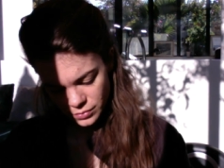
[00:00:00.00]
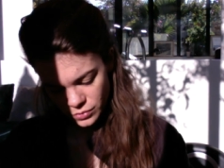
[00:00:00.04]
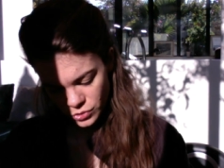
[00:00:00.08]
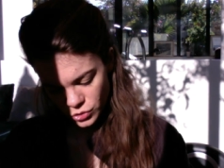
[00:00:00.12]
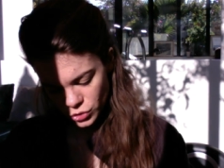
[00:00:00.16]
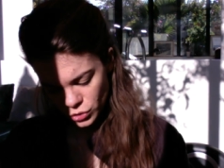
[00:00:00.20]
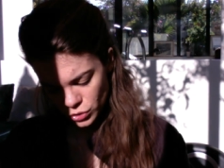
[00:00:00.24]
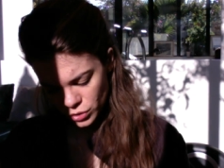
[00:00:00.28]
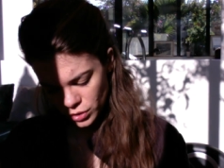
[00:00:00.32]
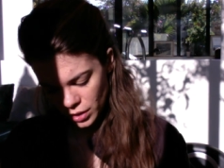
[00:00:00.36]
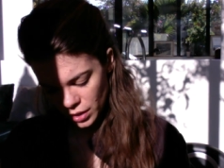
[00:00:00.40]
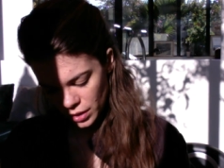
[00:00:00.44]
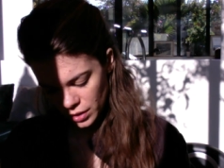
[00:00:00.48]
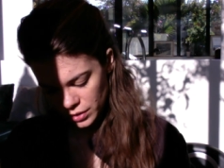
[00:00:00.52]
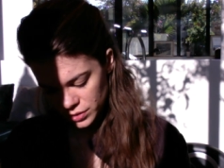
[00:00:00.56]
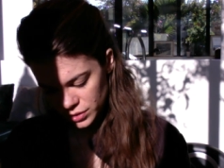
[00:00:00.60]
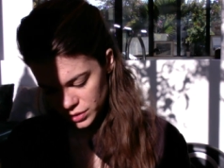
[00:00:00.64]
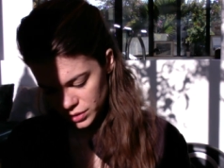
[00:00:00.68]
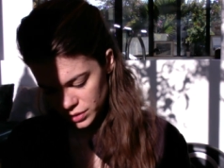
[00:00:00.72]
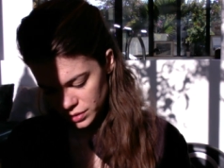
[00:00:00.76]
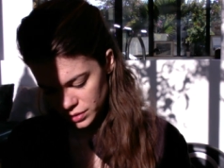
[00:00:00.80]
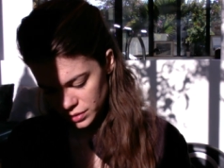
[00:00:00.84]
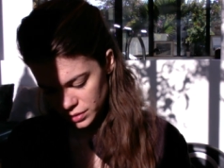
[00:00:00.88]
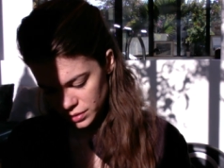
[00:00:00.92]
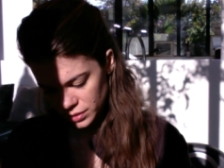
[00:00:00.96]
Two
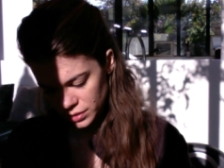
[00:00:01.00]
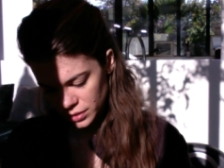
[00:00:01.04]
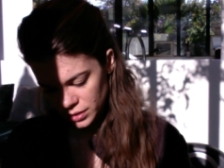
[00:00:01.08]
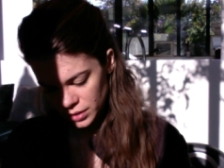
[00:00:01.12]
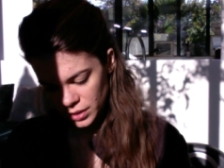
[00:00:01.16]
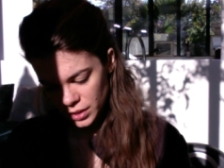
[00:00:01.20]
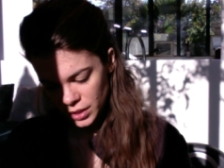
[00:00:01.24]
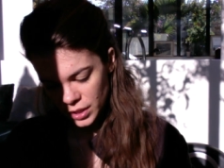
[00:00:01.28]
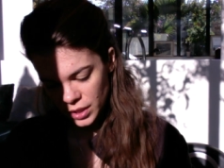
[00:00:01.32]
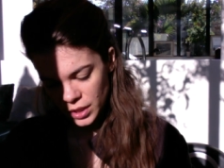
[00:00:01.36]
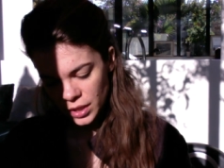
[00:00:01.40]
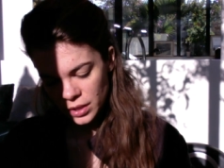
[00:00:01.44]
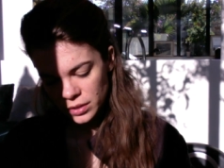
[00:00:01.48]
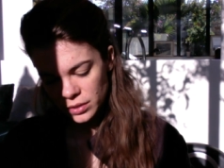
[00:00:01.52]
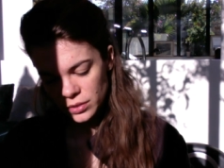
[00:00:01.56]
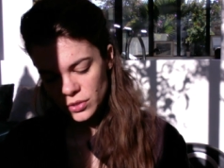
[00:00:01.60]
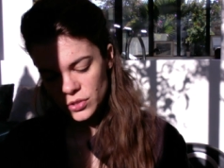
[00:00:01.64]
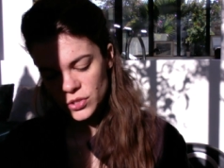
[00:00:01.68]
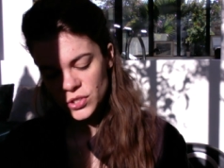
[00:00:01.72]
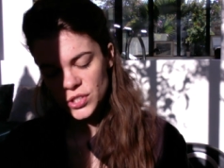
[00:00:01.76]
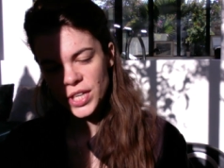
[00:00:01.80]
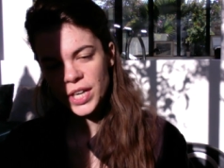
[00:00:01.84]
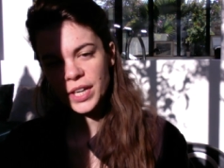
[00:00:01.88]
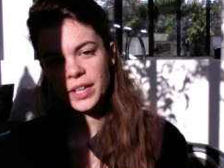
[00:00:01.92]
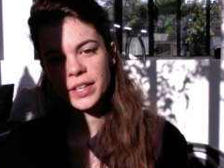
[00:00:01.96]
cards. The
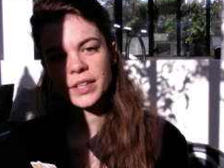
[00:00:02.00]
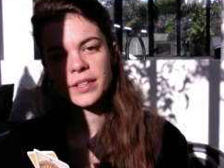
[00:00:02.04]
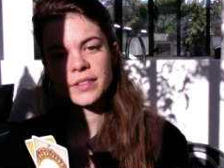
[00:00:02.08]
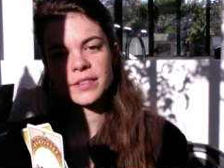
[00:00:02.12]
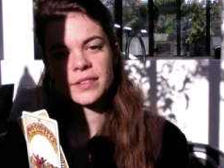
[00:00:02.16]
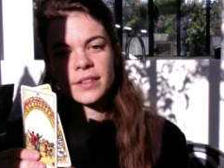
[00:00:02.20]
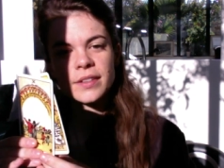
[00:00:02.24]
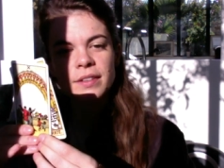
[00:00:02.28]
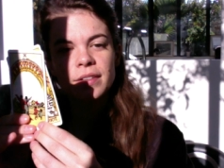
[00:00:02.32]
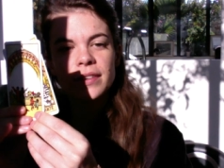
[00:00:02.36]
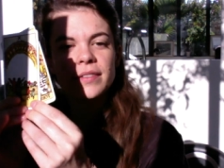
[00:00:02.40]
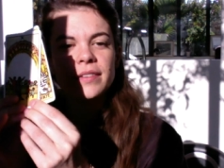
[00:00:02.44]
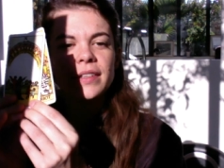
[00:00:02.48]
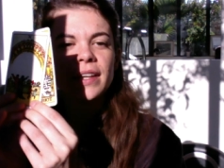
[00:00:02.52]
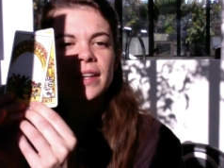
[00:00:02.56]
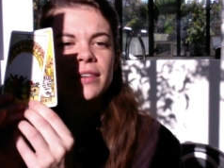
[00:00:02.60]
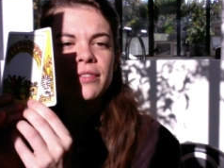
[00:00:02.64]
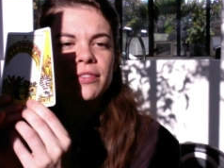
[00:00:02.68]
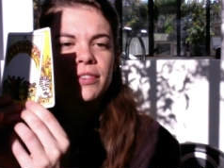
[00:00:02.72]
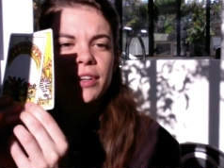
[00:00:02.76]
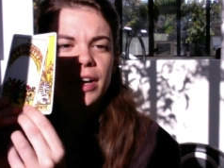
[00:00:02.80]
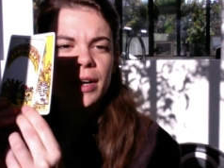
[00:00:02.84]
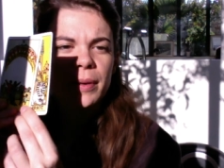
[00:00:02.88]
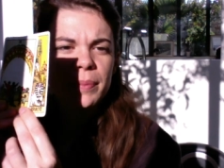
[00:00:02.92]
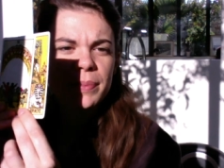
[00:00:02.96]
Chariot and the Ten
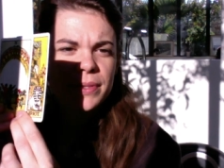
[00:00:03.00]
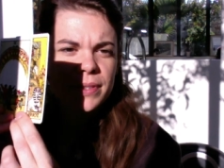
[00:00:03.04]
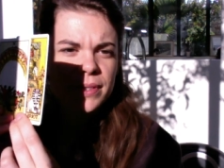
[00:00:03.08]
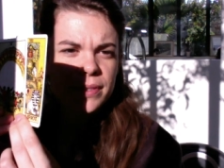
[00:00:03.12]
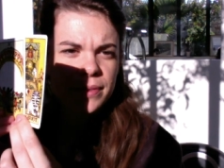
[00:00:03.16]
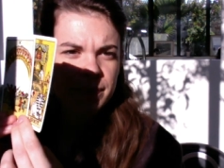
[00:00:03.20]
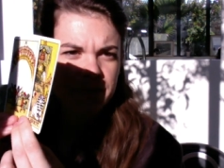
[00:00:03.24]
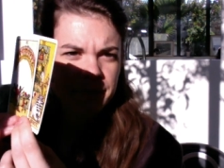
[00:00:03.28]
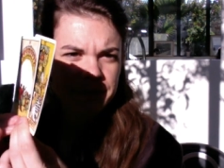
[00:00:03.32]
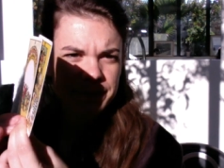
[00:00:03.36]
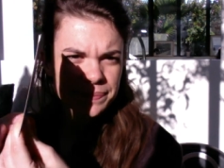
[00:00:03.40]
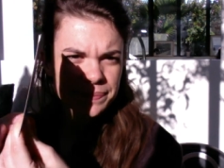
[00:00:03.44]
of Cups.